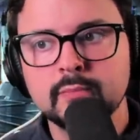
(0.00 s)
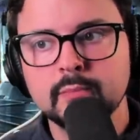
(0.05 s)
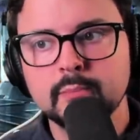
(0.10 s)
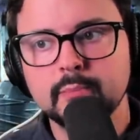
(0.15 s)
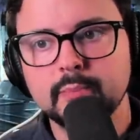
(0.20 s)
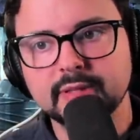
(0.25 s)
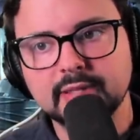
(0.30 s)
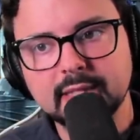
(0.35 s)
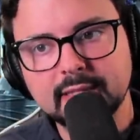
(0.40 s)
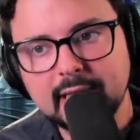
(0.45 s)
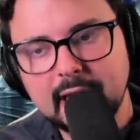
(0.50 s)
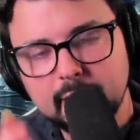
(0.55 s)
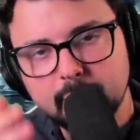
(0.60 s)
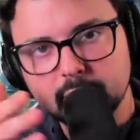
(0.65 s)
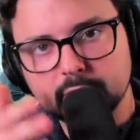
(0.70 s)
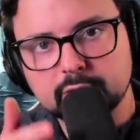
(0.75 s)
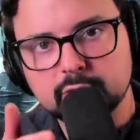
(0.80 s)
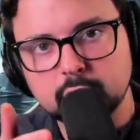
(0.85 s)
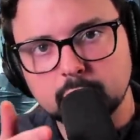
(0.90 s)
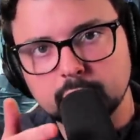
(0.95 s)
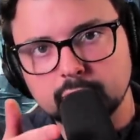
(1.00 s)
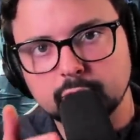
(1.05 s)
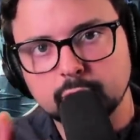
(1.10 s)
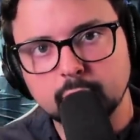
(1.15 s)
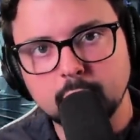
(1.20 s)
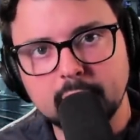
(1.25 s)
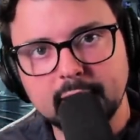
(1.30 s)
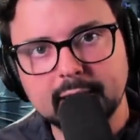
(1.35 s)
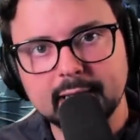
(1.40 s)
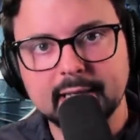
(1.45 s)
But then that would sort of
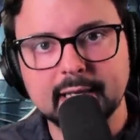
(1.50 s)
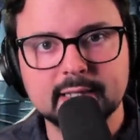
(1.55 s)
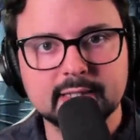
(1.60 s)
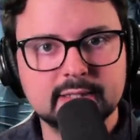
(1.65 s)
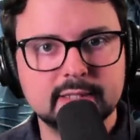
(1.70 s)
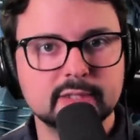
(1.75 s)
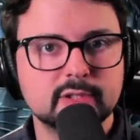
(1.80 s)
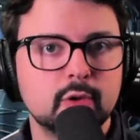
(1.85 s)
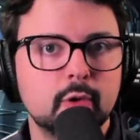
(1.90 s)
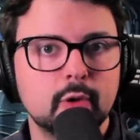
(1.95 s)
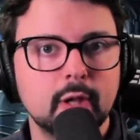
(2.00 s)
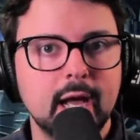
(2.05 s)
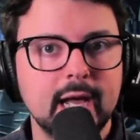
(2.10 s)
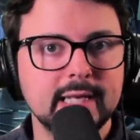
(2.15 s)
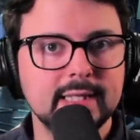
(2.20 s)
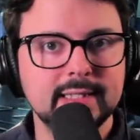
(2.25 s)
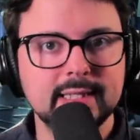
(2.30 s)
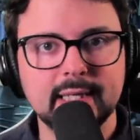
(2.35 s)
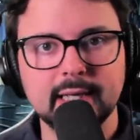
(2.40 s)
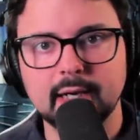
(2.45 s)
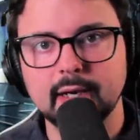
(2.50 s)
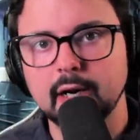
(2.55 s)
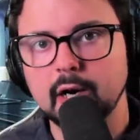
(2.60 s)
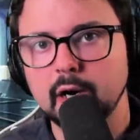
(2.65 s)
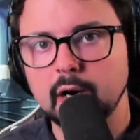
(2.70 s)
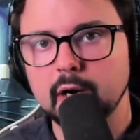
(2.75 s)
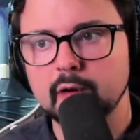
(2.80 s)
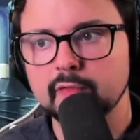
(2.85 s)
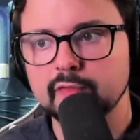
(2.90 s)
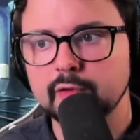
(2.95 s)
run against this whole idea
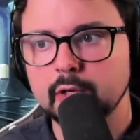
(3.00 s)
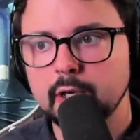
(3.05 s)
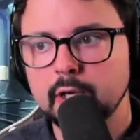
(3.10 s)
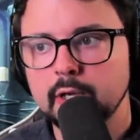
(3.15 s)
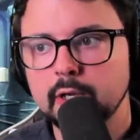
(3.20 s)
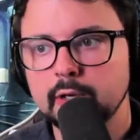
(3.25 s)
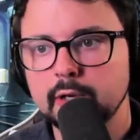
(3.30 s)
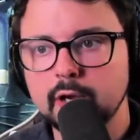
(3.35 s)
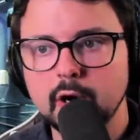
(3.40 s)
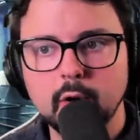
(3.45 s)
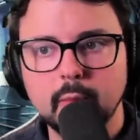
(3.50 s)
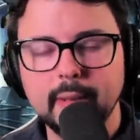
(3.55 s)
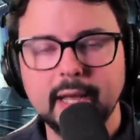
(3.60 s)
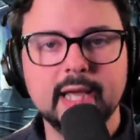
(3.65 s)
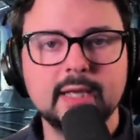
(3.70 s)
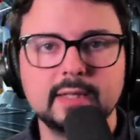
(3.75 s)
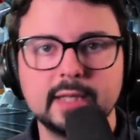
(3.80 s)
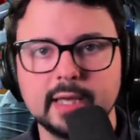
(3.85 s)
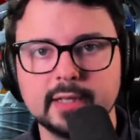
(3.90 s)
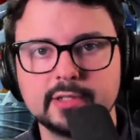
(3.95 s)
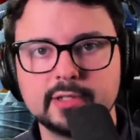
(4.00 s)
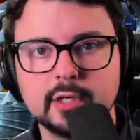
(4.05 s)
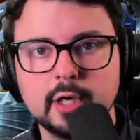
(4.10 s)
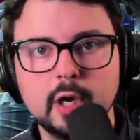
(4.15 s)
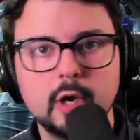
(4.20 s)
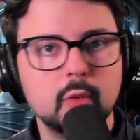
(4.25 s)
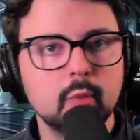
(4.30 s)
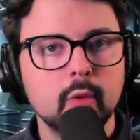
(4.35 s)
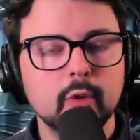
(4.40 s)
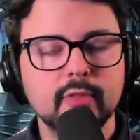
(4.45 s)
of no mandates.
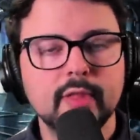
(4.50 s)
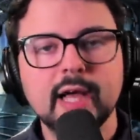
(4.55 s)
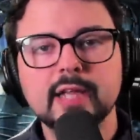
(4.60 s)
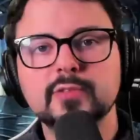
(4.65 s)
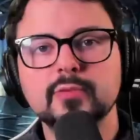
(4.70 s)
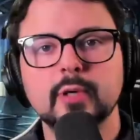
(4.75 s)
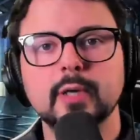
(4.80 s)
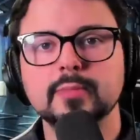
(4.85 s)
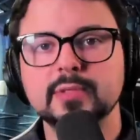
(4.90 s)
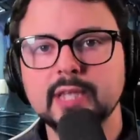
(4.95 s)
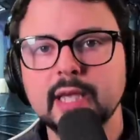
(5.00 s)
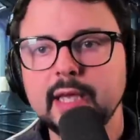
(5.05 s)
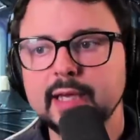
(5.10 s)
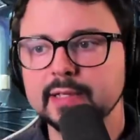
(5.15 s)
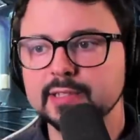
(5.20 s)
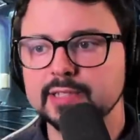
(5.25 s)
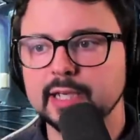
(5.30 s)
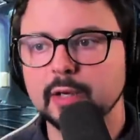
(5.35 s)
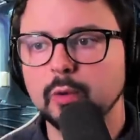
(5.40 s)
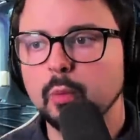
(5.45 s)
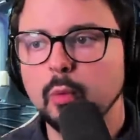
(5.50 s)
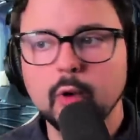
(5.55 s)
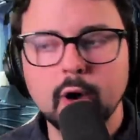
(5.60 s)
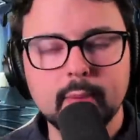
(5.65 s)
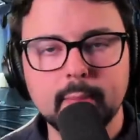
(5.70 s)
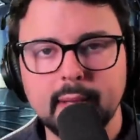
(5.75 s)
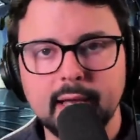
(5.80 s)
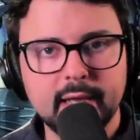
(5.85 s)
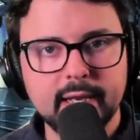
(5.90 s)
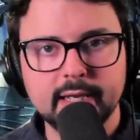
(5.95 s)
Well, that's what I'm saying. It's like,
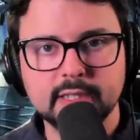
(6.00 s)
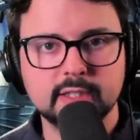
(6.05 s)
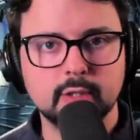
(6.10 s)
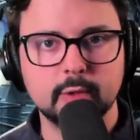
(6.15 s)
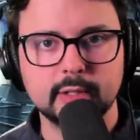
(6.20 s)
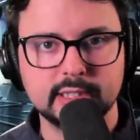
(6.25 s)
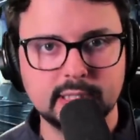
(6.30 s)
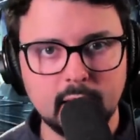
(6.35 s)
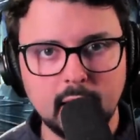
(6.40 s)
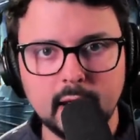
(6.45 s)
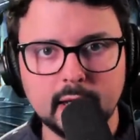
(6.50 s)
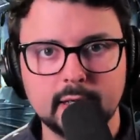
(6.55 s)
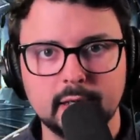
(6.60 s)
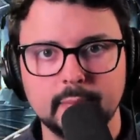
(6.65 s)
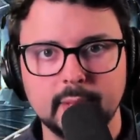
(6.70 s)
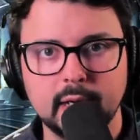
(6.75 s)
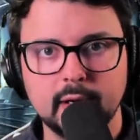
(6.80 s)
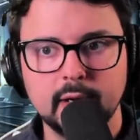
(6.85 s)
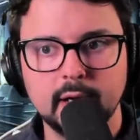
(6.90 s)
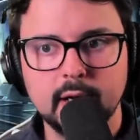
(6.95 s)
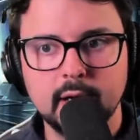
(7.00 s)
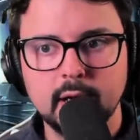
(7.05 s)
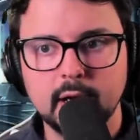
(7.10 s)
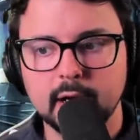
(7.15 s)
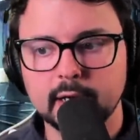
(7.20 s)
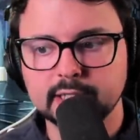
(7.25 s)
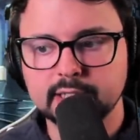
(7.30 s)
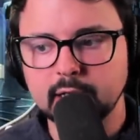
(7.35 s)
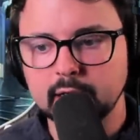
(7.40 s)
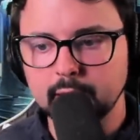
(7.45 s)
what mandates are we talking about?
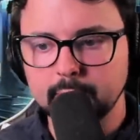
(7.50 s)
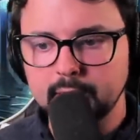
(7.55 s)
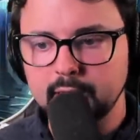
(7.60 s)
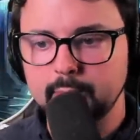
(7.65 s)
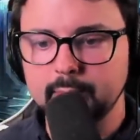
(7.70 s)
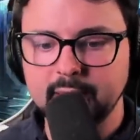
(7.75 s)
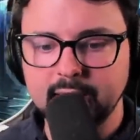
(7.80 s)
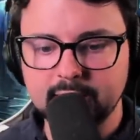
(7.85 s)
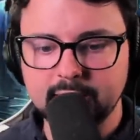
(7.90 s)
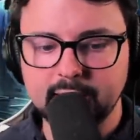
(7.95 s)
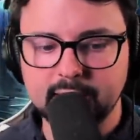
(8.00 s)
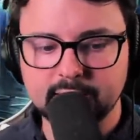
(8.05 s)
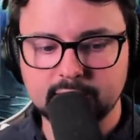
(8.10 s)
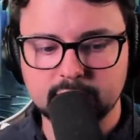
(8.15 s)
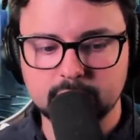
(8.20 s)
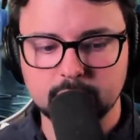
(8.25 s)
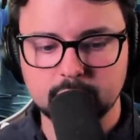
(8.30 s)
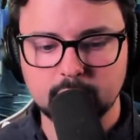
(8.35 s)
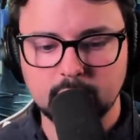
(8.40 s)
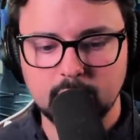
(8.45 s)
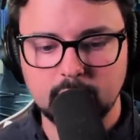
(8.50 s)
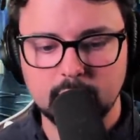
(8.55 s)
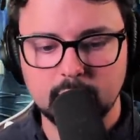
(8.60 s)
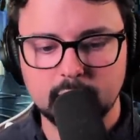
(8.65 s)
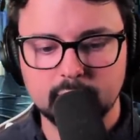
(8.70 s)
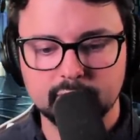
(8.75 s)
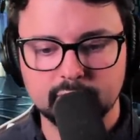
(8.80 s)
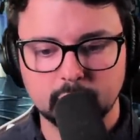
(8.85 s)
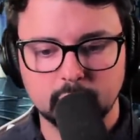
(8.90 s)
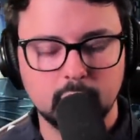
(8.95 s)
Are you talking about mandates
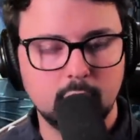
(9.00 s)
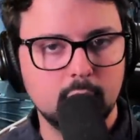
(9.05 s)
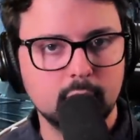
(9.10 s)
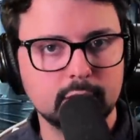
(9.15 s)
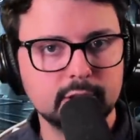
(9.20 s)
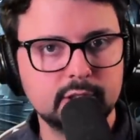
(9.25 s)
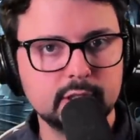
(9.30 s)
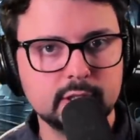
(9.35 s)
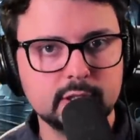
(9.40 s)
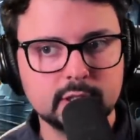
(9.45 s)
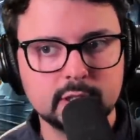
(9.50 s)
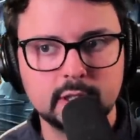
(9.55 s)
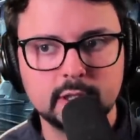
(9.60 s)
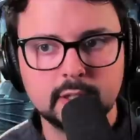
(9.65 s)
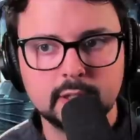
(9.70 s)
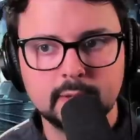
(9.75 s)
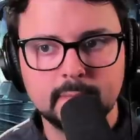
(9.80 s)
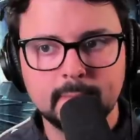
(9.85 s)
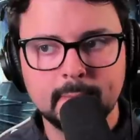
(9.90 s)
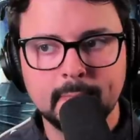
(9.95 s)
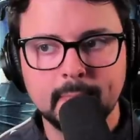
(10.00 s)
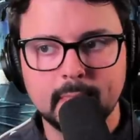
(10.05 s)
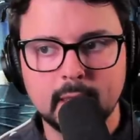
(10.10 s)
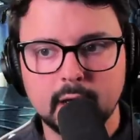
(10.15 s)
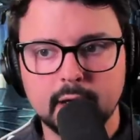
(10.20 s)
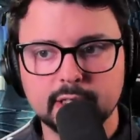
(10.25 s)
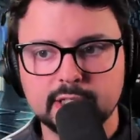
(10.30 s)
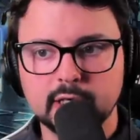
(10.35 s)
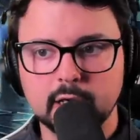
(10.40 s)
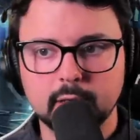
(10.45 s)
for colleges?
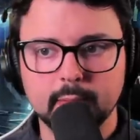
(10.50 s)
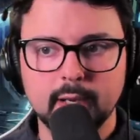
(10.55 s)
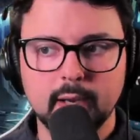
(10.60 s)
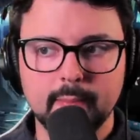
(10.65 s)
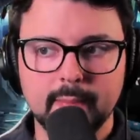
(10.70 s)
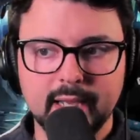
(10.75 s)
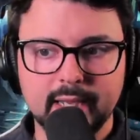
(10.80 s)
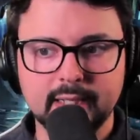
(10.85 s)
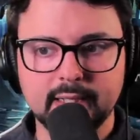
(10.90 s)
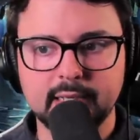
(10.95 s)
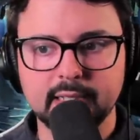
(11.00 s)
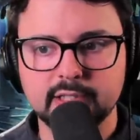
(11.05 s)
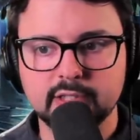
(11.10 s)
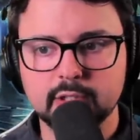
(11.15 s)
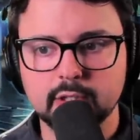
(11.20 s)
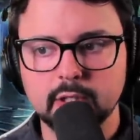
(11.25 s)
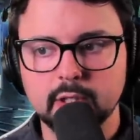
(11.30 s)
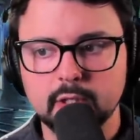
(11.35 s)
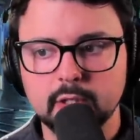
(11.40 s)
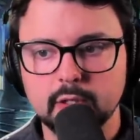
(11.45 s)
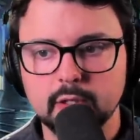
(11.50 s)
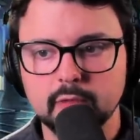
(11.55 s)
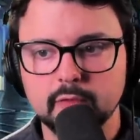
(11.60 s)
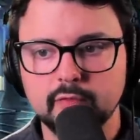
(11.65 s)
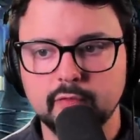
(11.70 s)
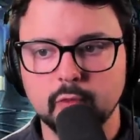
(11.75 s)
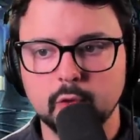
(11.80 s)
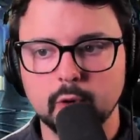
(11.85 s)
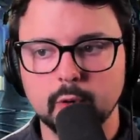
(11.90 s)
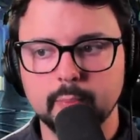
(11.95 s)
Are you talking about mandates
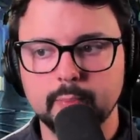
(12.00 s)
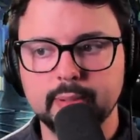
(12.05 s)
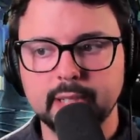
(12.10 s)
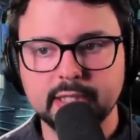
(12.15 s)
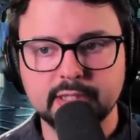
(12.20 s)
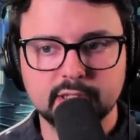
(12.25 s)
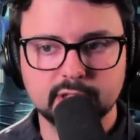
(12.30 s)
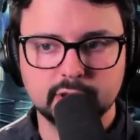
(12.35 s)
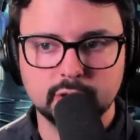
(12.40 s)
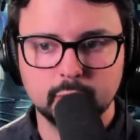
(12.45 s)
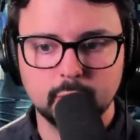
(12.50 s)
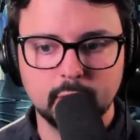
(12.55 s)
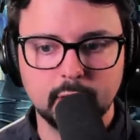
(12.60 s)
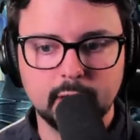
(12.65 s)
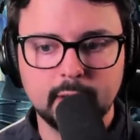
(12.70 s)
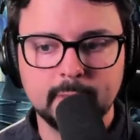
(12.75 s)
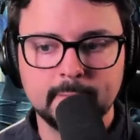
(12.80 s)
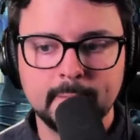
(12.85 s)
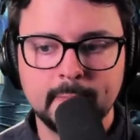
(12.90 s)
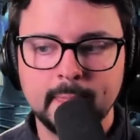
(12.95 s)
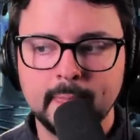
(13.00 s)
for places to work?